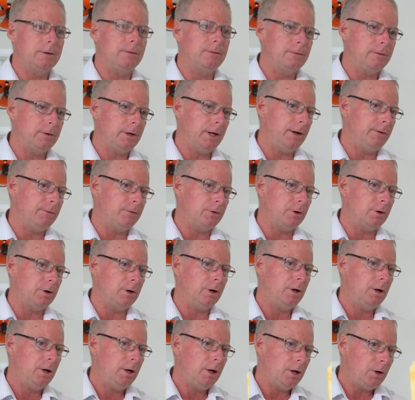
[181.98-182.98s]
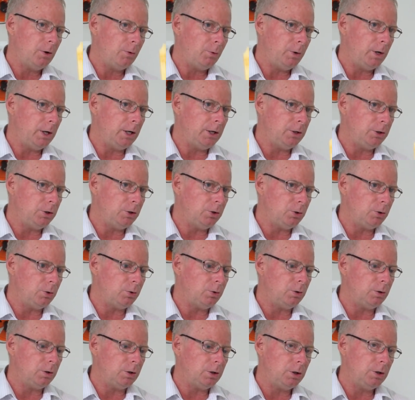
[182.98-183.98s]
flavor when
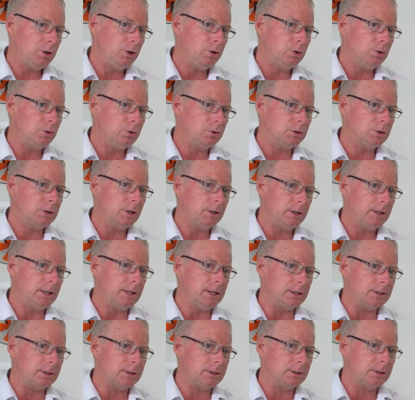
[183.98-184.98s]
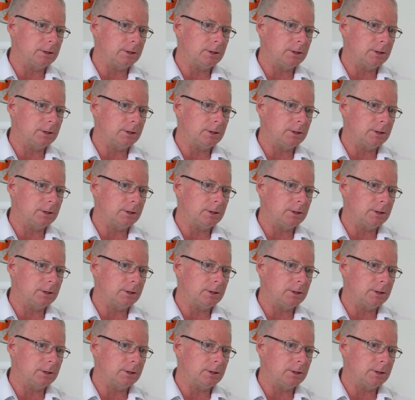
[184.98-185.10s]
you use this,